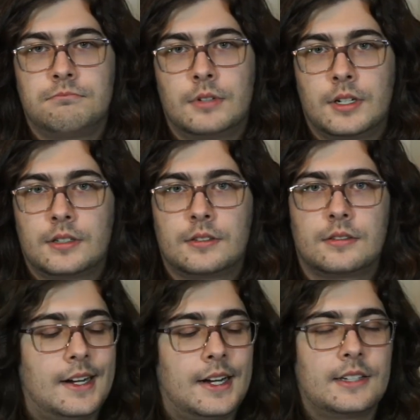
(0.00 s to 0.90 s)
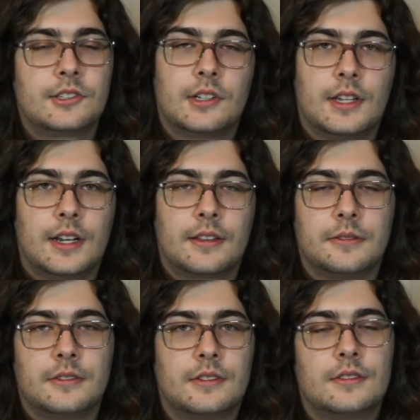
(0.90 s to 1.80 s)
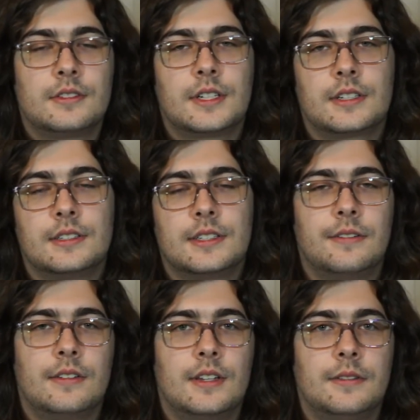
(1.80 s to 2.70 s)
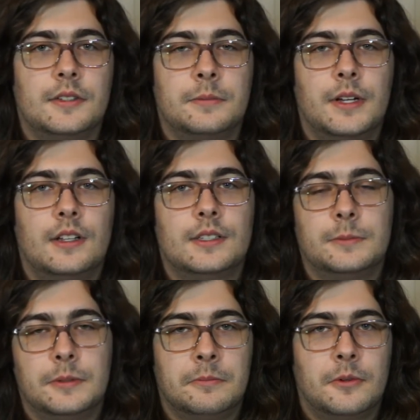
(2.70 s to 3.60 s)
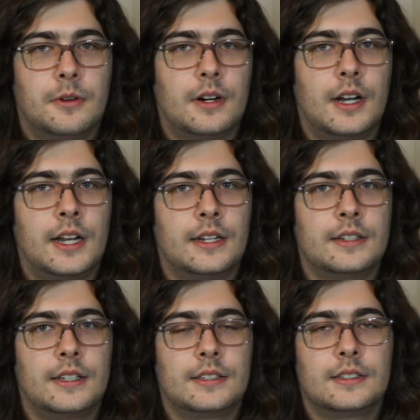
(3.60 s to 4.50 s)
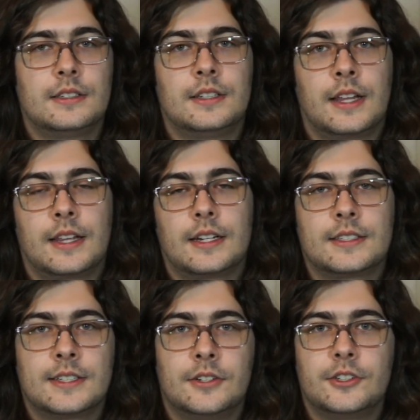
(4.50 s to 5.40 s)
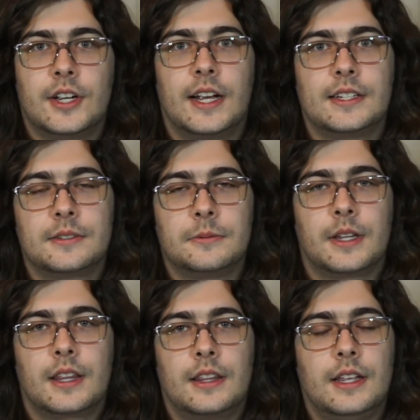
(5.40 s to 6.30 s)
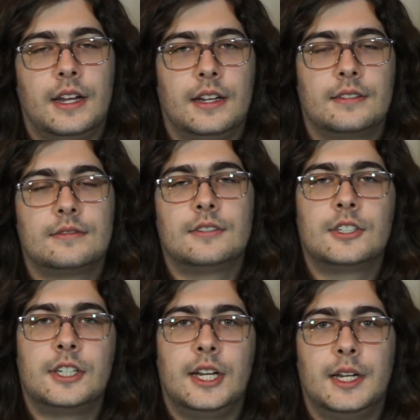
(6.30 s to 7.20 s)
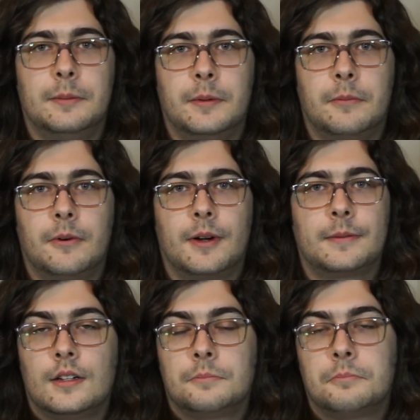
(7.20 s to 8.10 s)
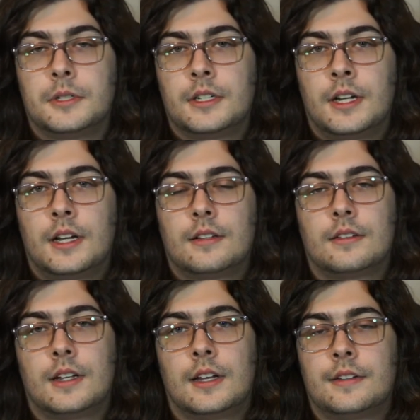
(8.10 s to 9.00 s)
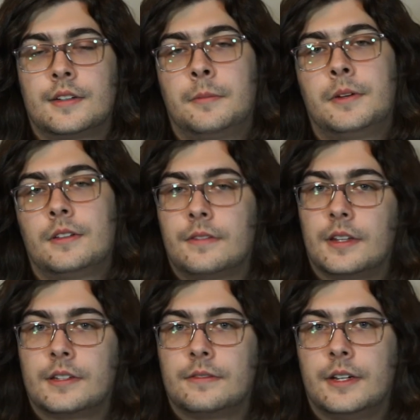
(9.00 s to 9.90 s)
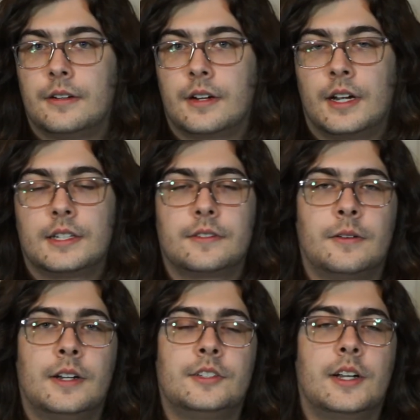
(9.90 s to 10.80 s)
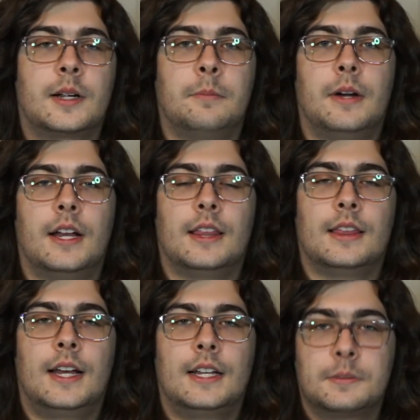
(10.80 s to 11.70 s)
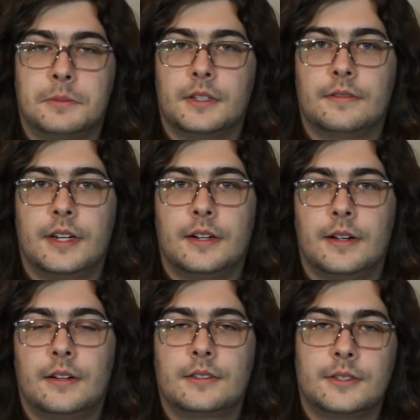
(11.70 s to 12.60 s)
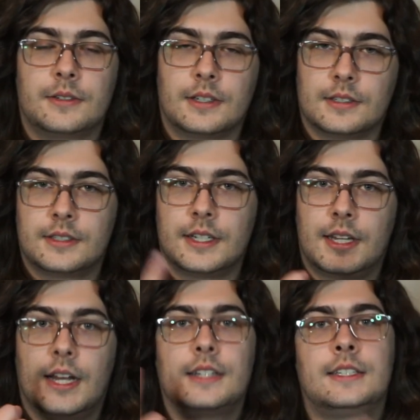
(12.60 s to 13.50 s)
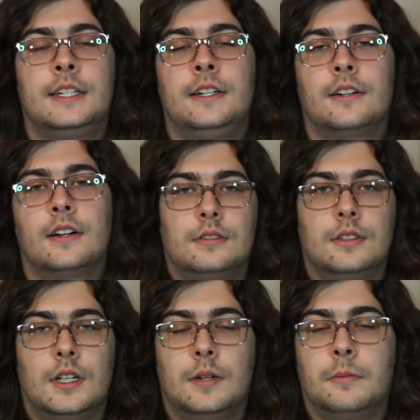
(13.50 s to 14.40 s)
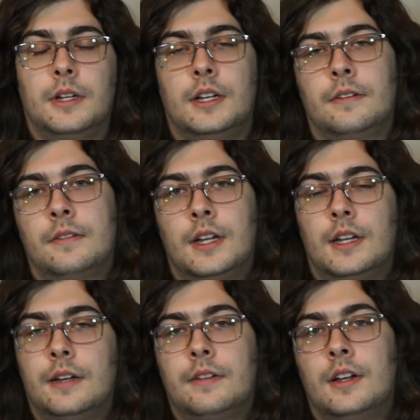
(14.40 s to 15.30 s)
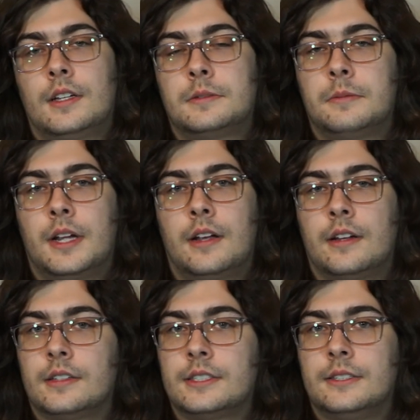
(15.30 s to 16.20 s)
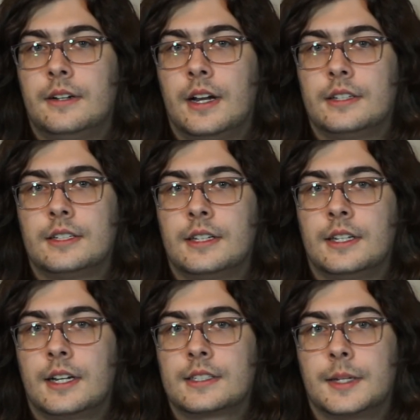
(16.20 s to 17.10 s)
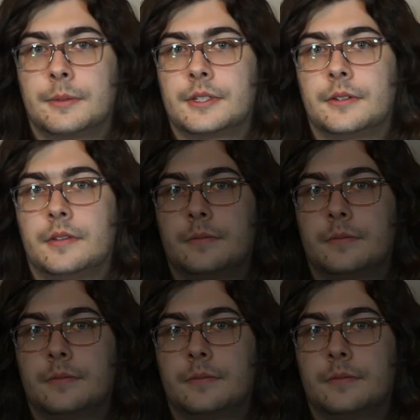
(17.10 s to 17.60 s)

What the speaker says: But I still like those 6th and 7th level spells a bit more, and it does, I think, synergize with the Steed a bit more. But yeah, that is our build for this video, guys. If you want to check my last build video out, you can see that here. But if not, have an awesome day, and I'll see you guys in the next episode.